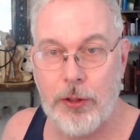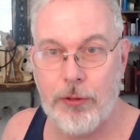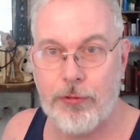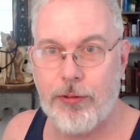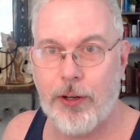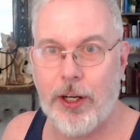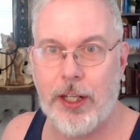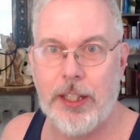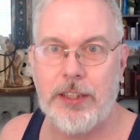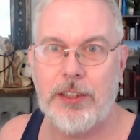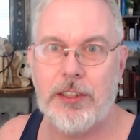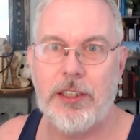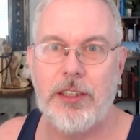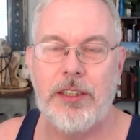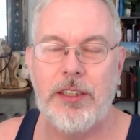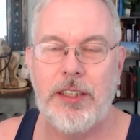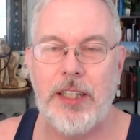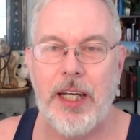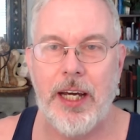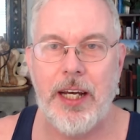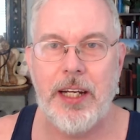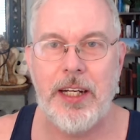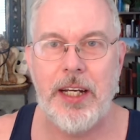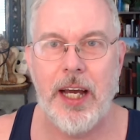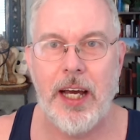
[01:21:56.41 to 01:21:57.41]
finds a
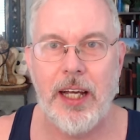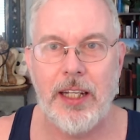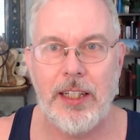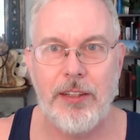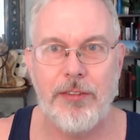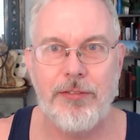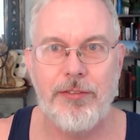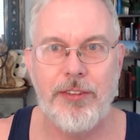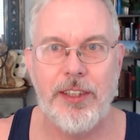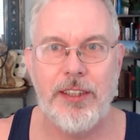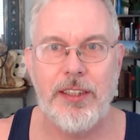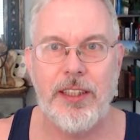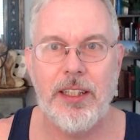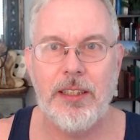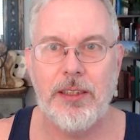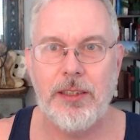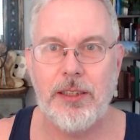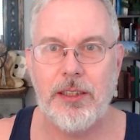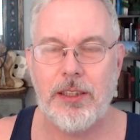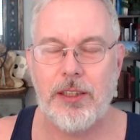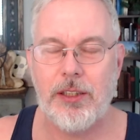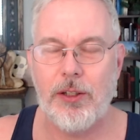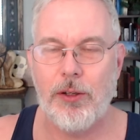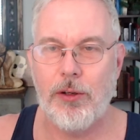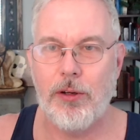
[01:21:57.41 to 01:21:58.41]
dead elephant and
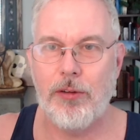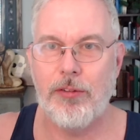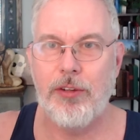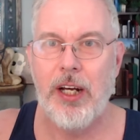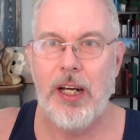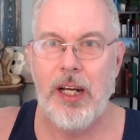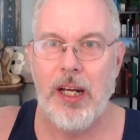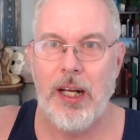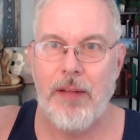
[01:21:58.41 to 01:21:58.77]
just kind of